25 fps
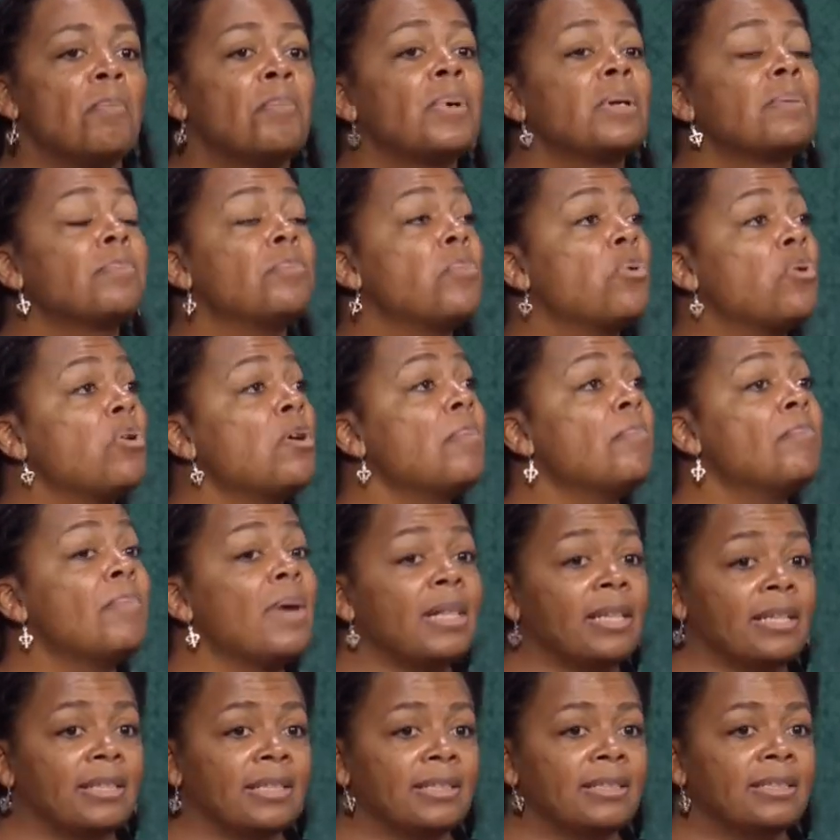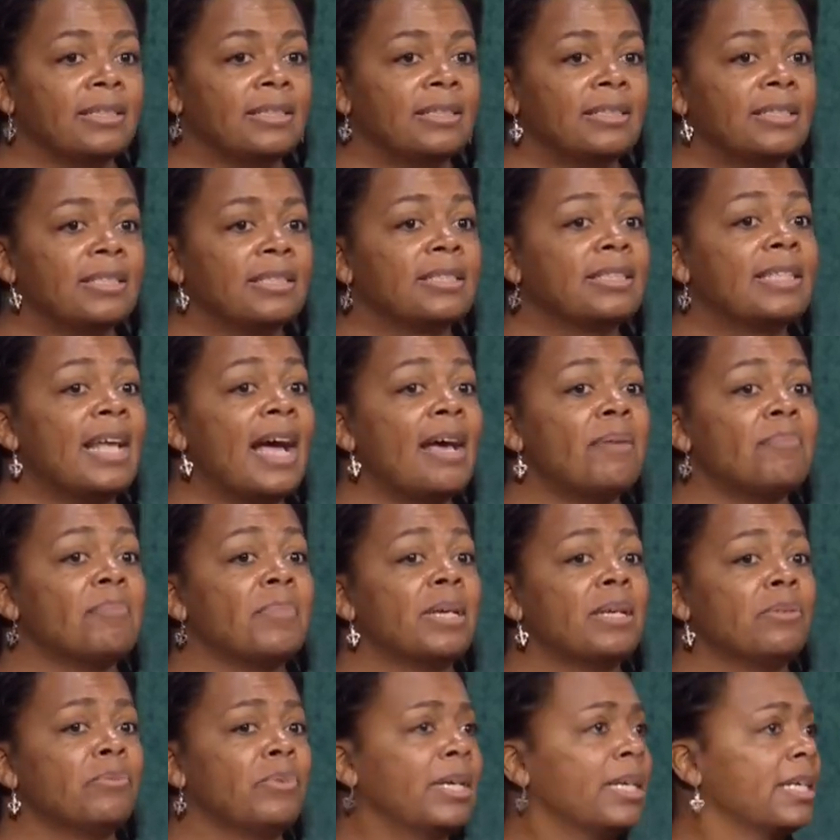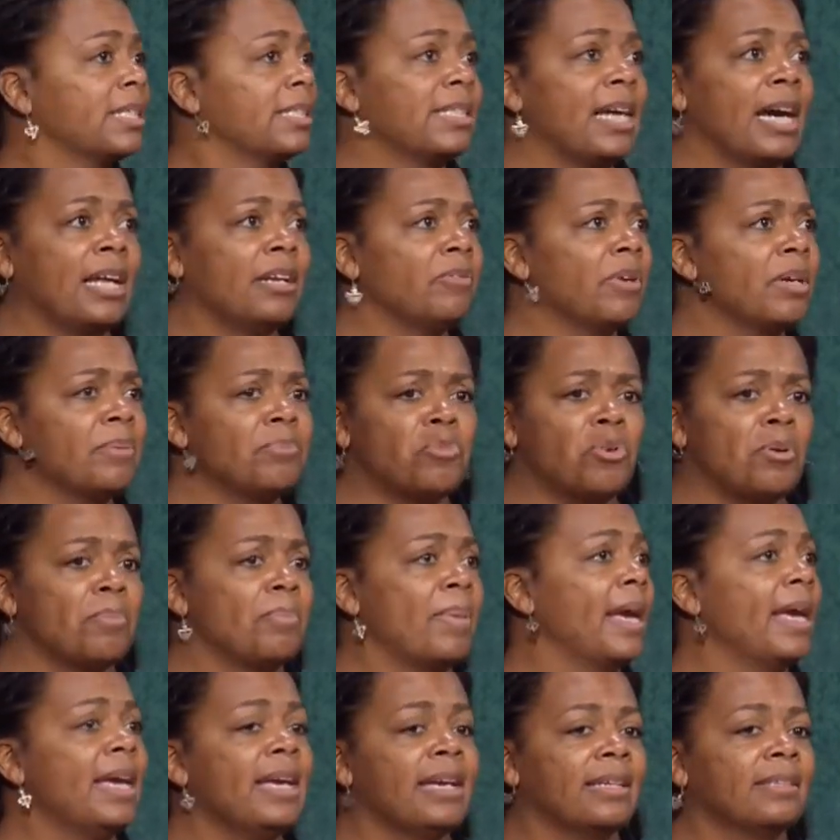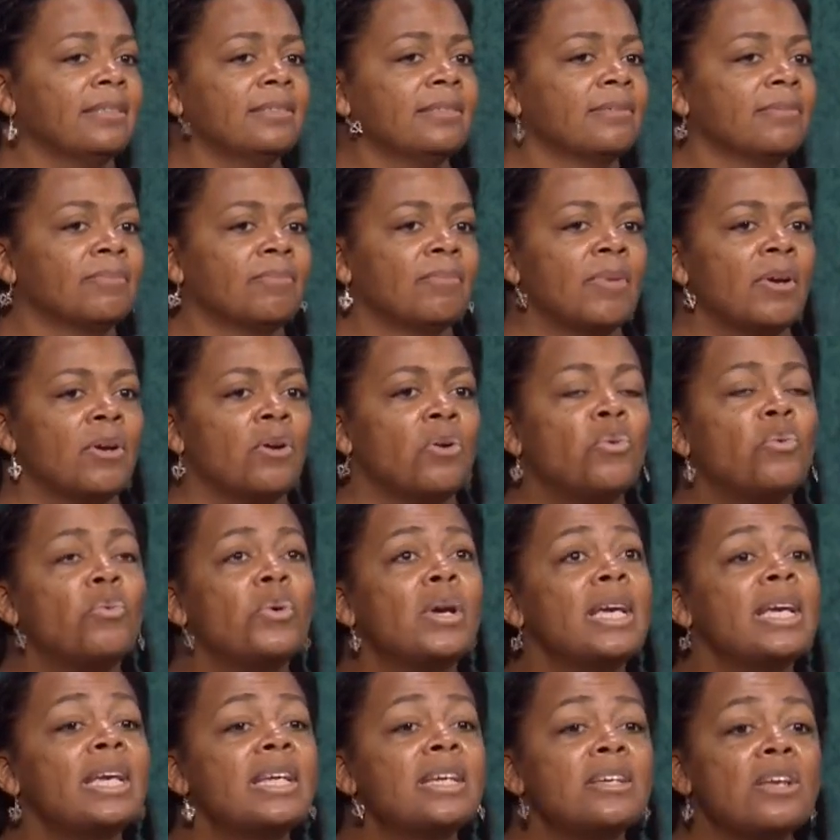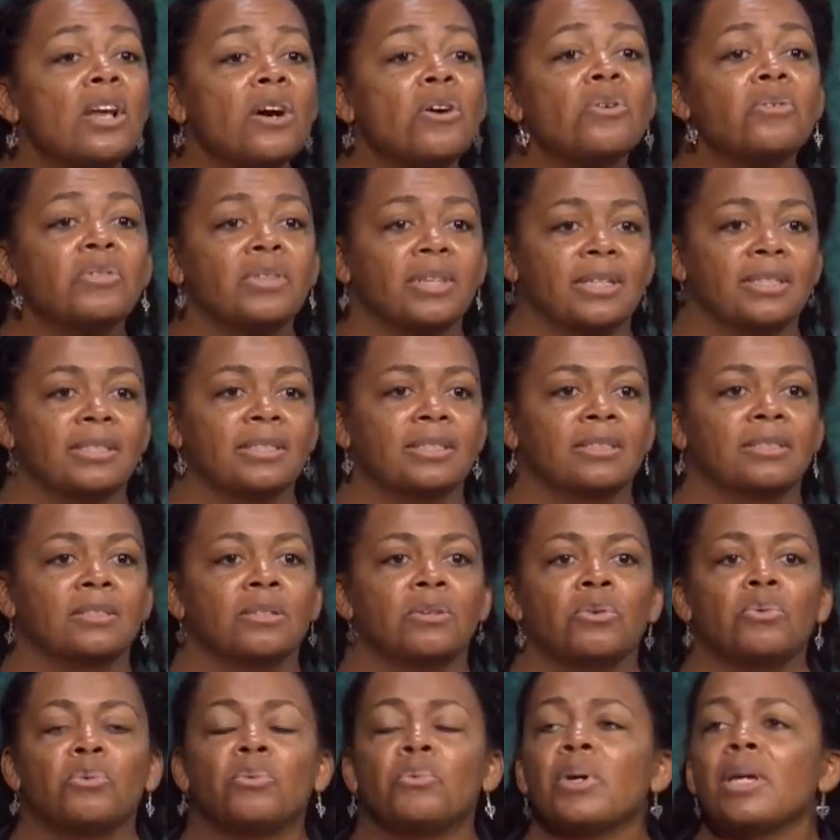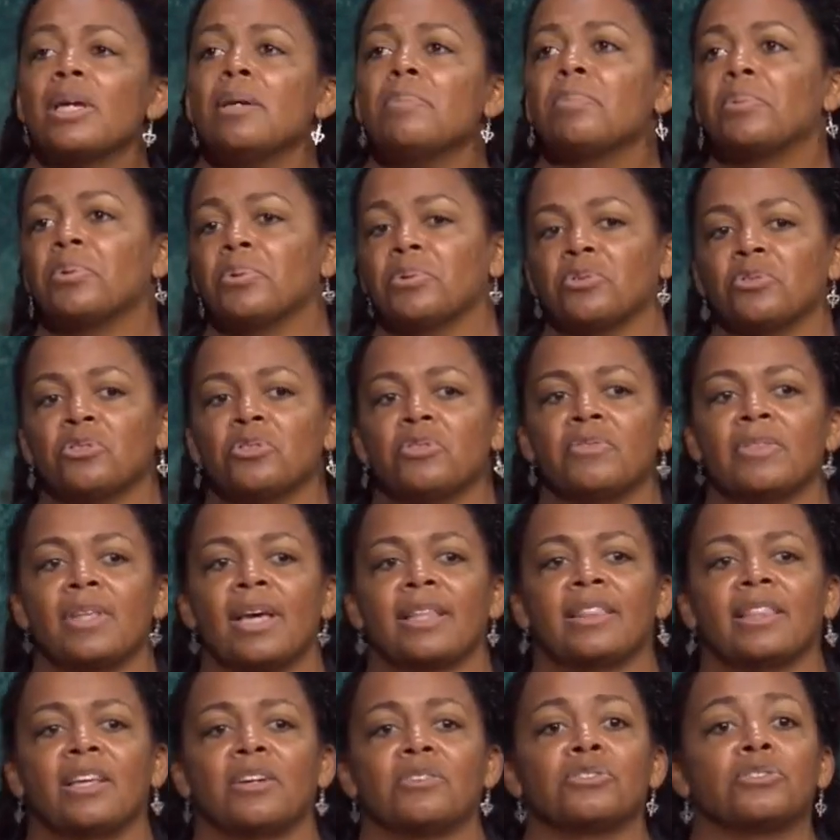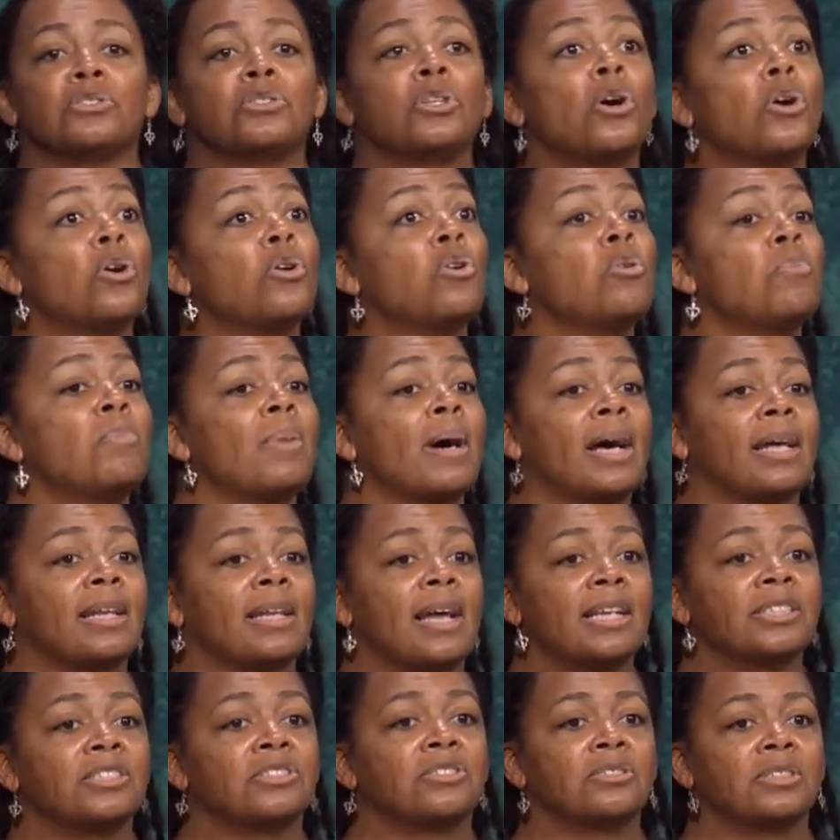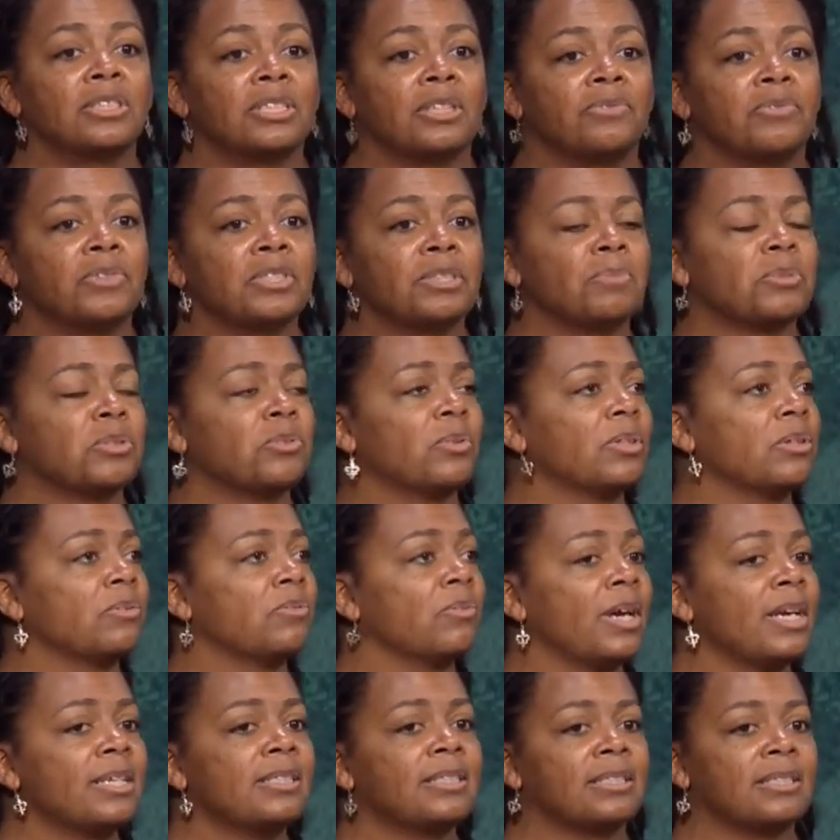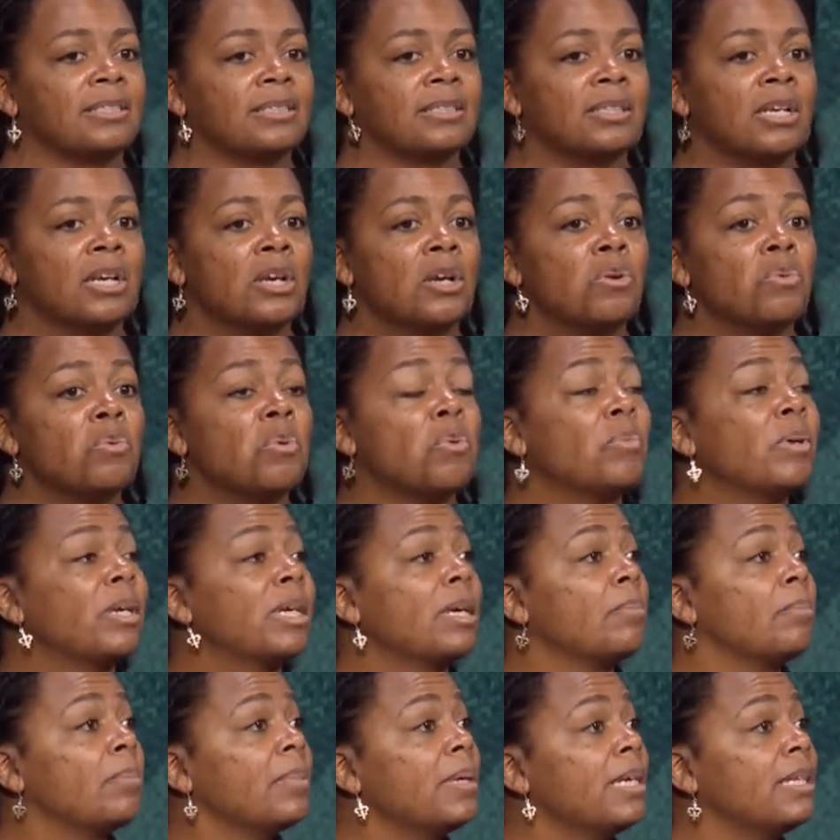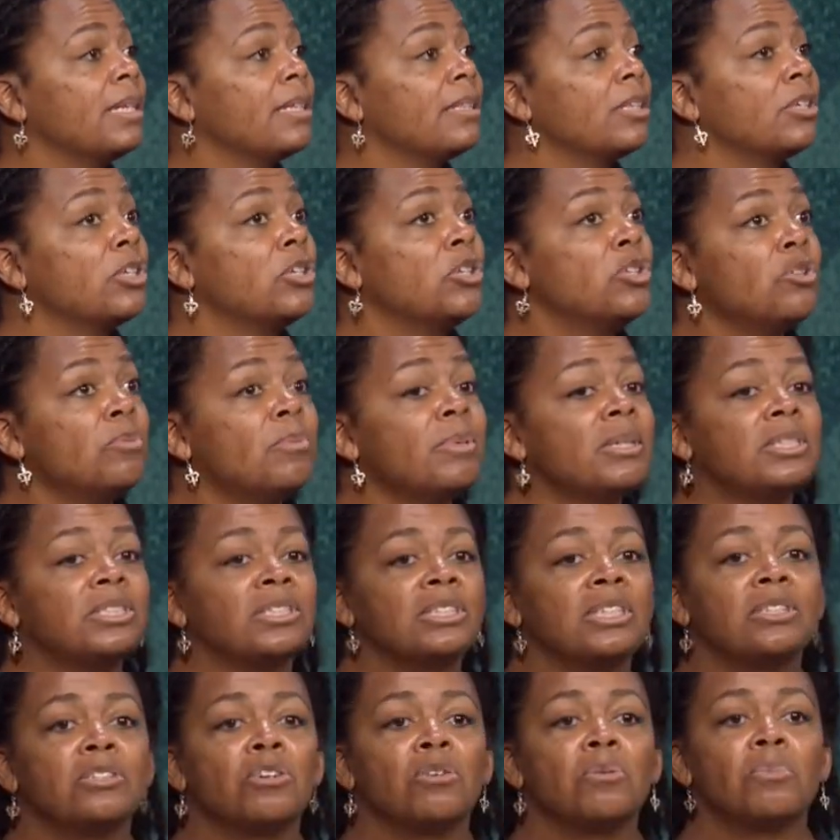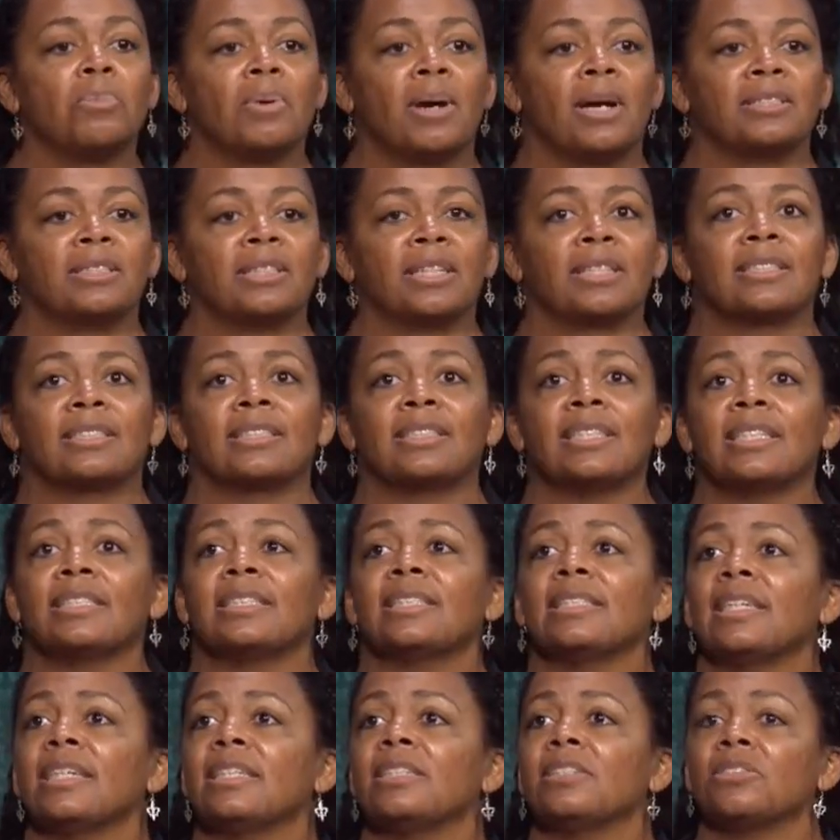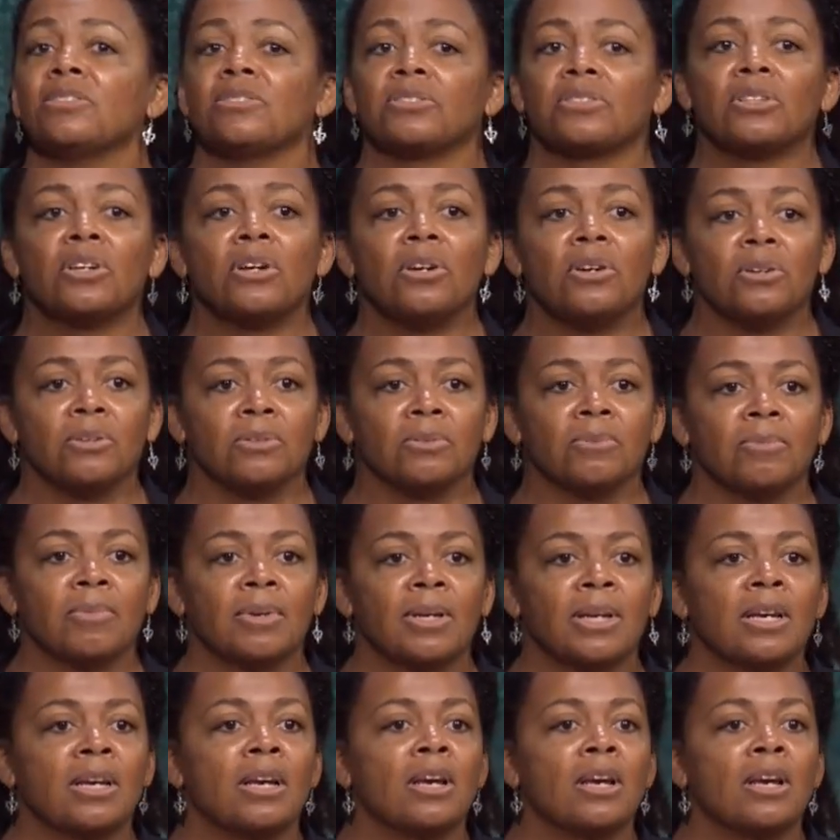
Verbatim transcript: But more melanin does not mean we can tolerate more pain. We know this. We proved that there's no biological difference between the races when we completed the Human Genome Project sixteen years ago.